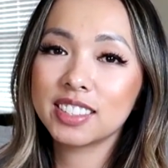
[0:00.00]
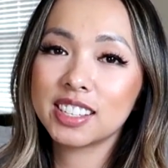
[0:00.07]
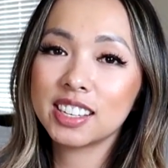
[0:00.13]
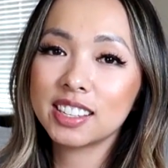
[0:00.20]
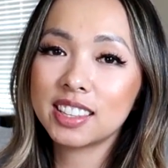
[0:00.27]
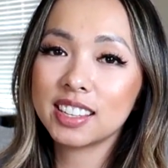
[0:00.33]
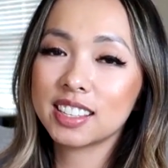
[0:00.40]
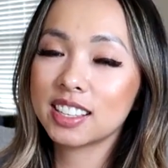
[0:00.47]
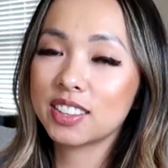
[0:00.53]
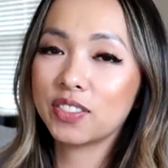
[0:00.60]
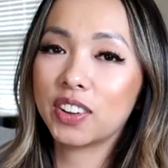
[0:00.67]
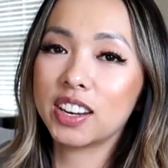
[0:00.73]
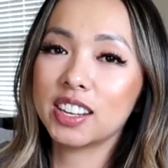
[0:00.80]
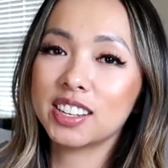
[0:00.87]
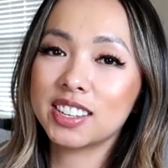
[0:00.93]
She thinks it's
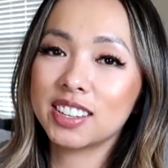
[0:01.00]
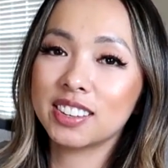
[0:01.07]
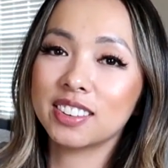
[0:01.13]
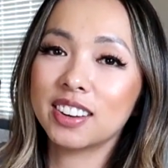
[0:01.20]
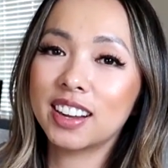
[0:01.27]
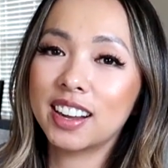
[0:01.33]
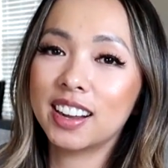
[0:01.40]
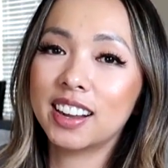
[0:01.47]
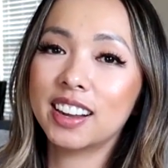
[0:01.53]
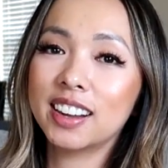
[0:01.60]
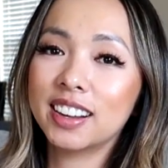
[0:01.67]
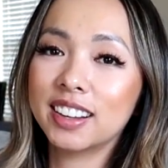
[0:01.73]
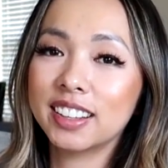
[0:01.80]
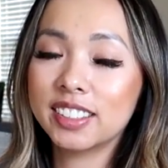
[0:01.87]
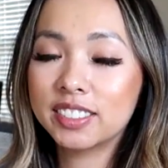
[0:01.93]
funny too, huh?